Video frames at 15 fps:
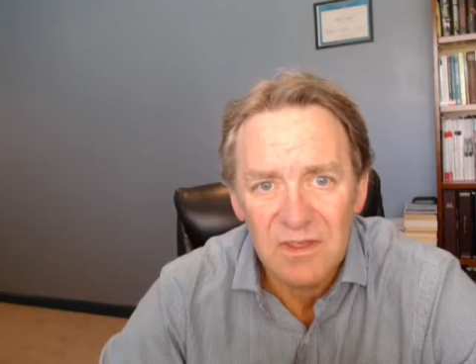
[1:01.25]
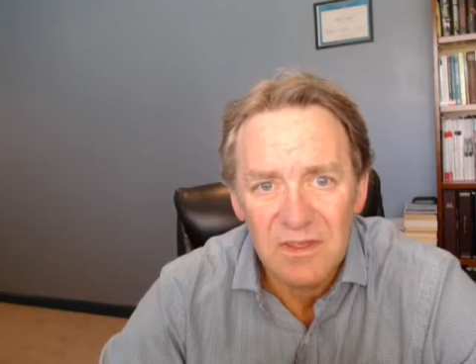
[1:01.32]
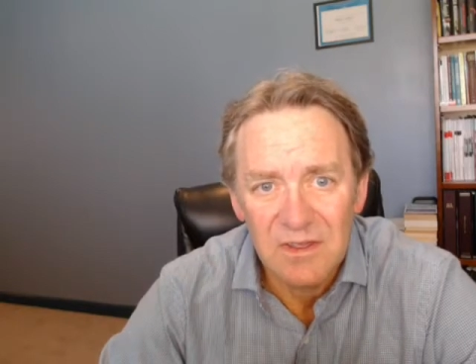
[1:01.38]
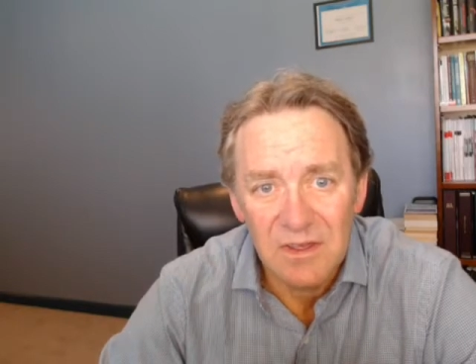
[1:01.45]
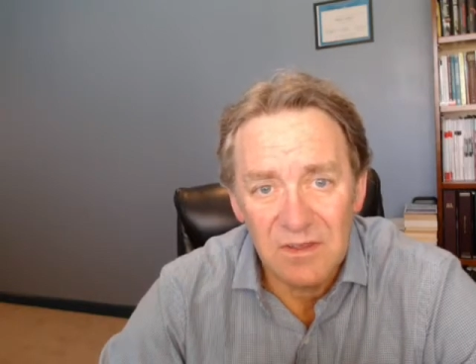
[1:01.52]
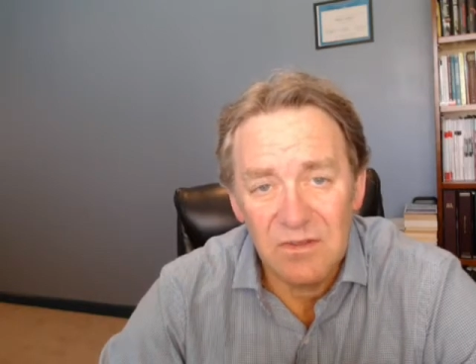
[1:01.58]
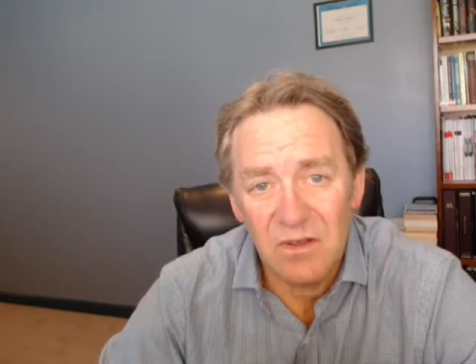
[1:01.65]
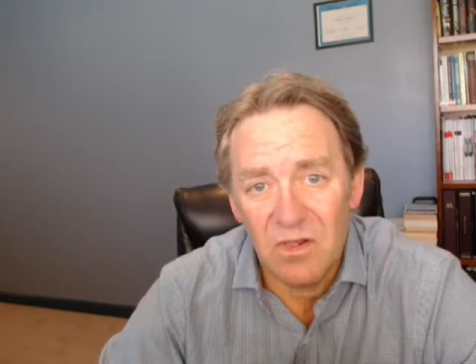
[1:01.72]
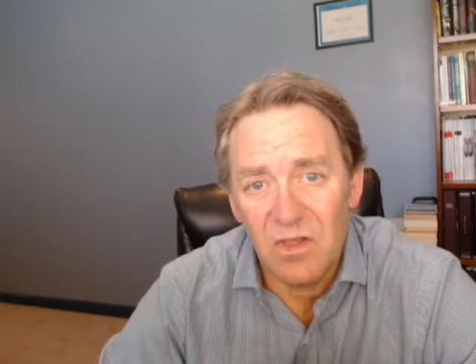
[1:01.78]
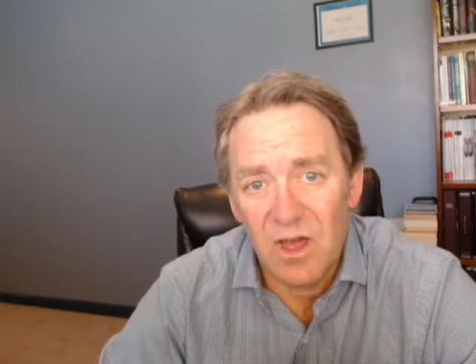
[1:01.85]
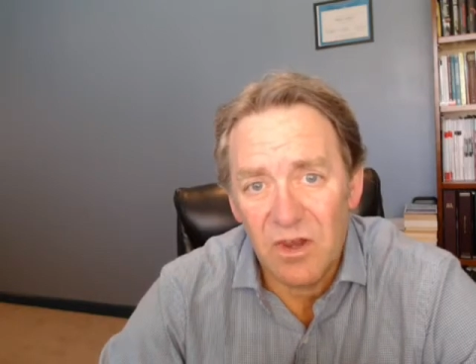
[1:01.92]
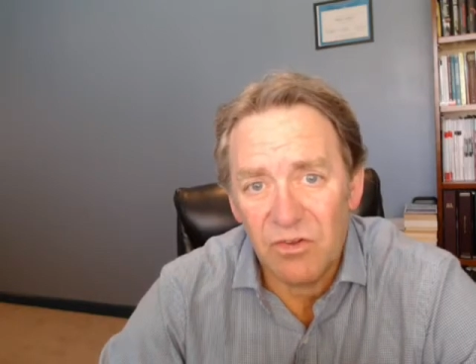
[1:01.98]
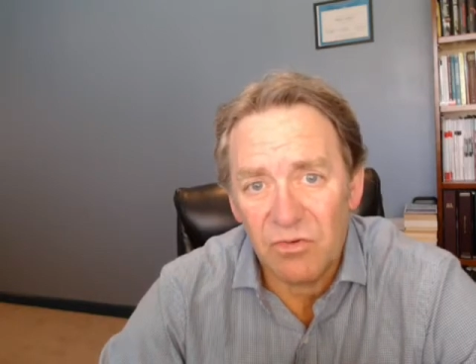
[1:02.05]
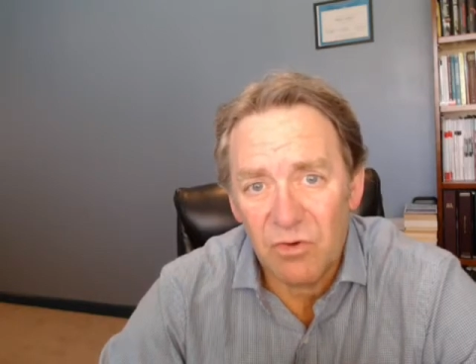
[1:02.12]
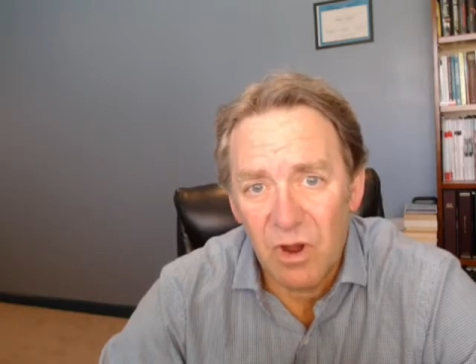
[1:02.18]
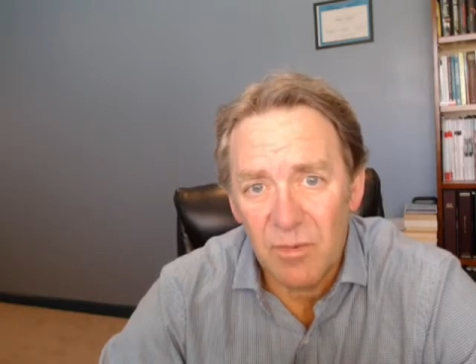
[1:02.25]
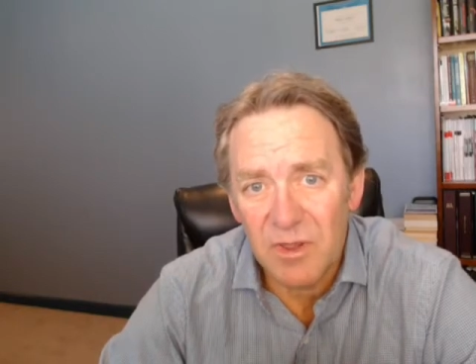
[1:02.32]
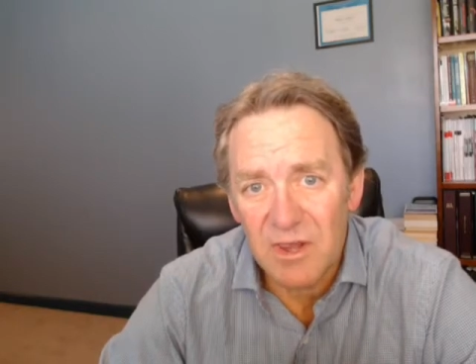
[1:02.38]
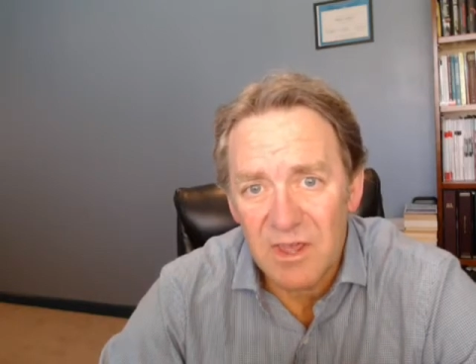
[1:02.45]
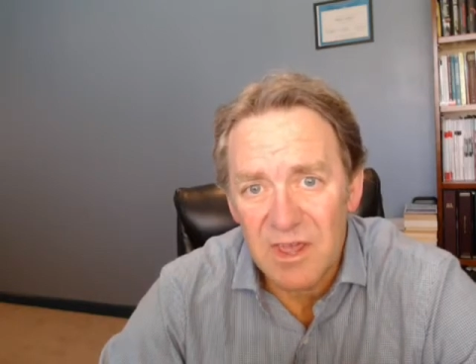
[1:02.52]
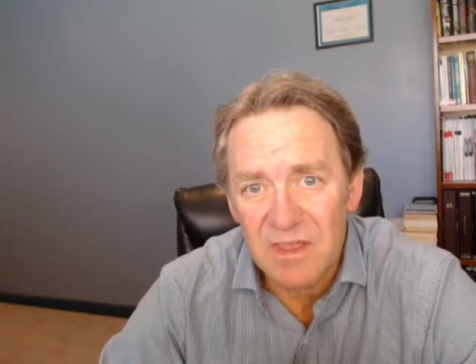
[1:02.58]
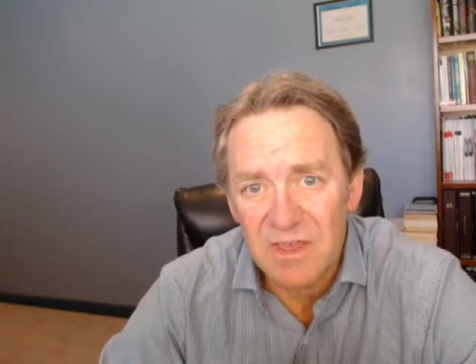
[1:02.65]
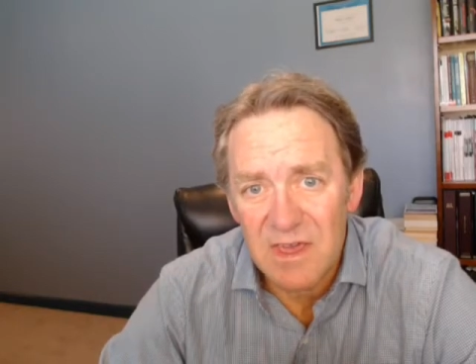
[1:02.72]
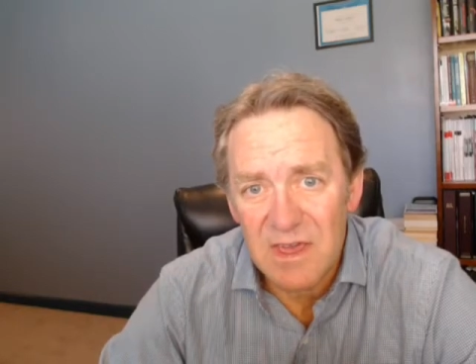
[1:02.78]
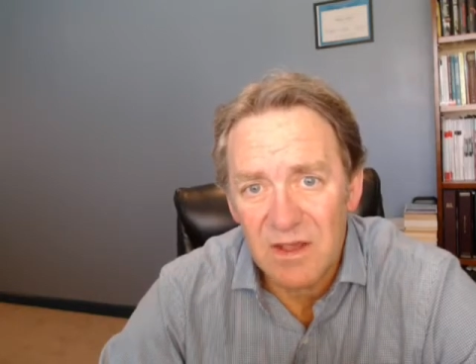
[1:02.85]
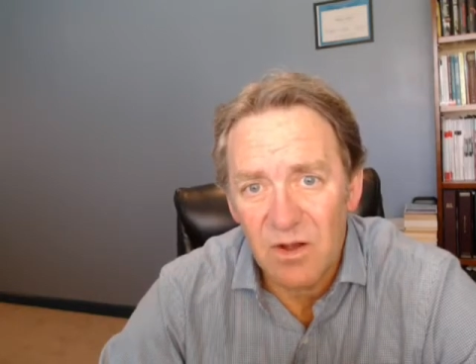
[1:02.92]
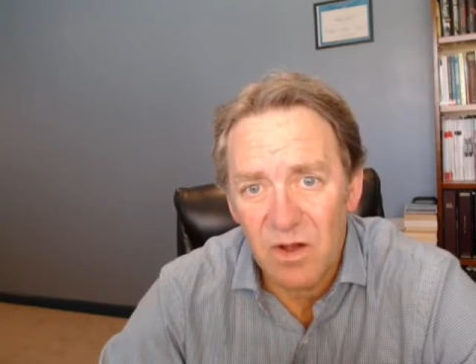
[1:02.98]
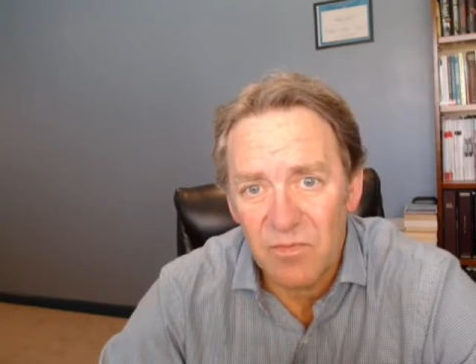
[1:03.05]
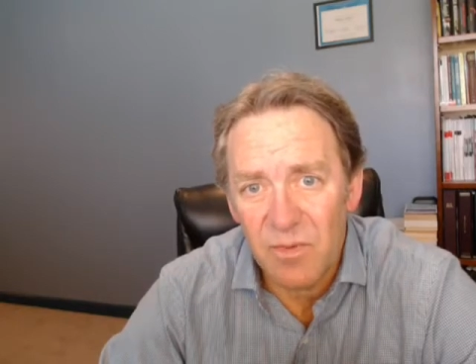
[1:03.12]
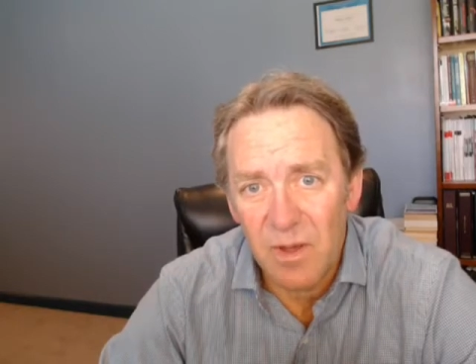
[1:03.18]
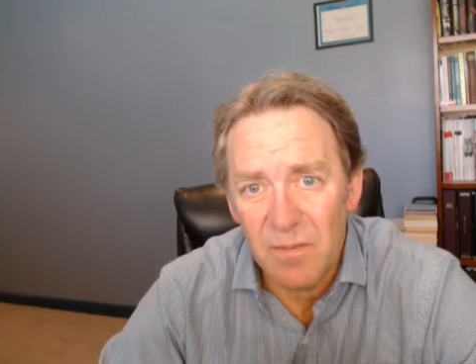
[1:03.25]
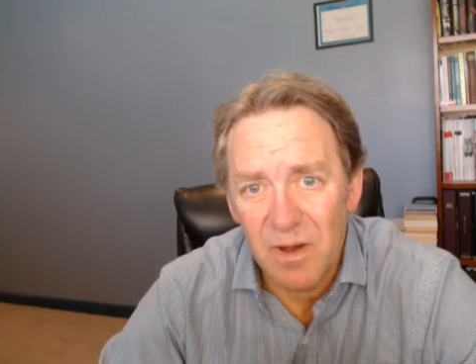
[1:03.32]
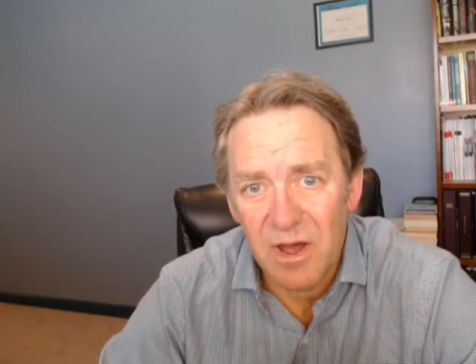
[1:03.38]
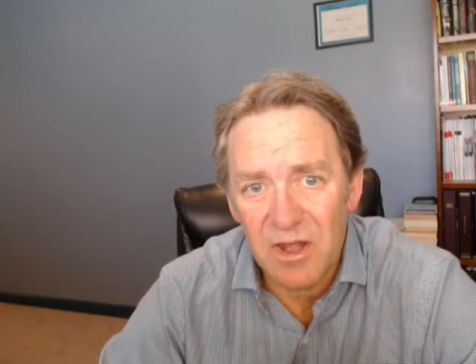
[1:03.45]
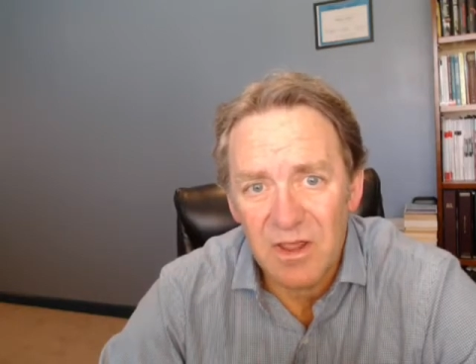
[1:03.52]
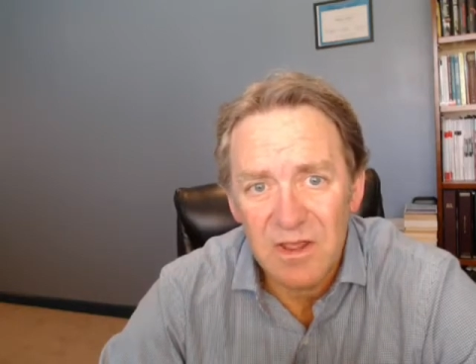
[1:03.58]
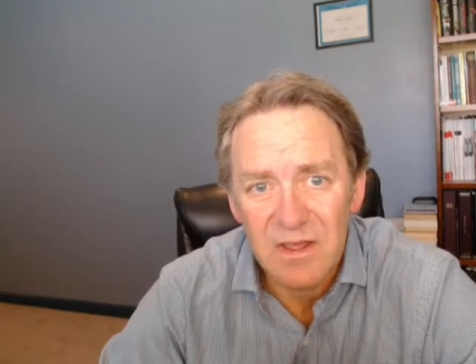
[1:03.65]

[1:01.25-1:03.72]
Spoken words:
It took a lot of scrubbing to get the ink off my body.